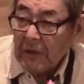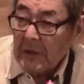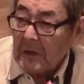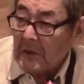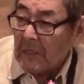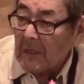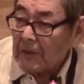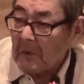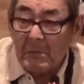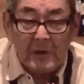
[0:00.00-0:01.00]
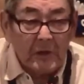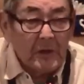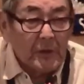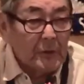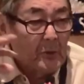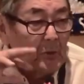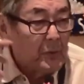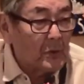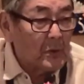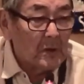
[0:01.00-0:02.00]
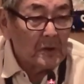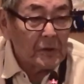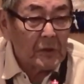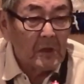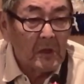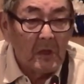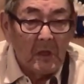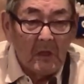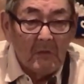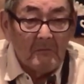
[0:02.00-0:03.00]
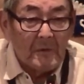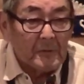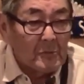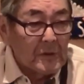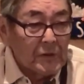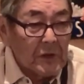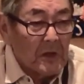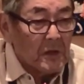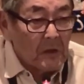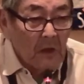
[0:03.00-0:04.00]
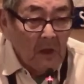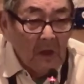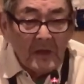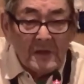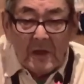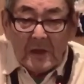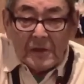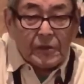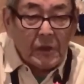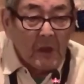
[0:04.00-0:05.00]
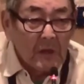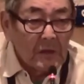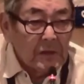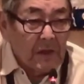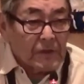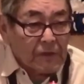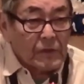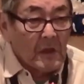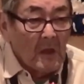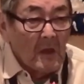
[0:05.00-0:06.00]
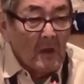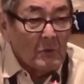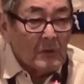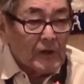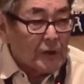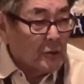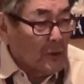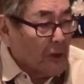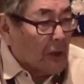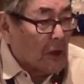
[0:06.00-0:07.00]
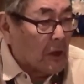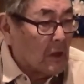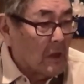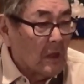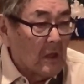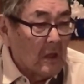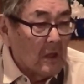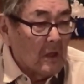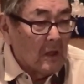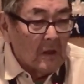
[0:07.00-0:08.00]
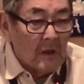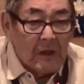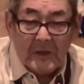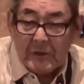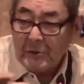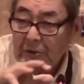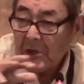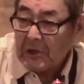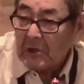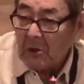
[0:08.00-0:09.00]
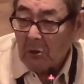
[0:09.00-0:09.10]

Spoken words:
that somebody do for us, but we say, yes, yes, we'll do it, like you did a little while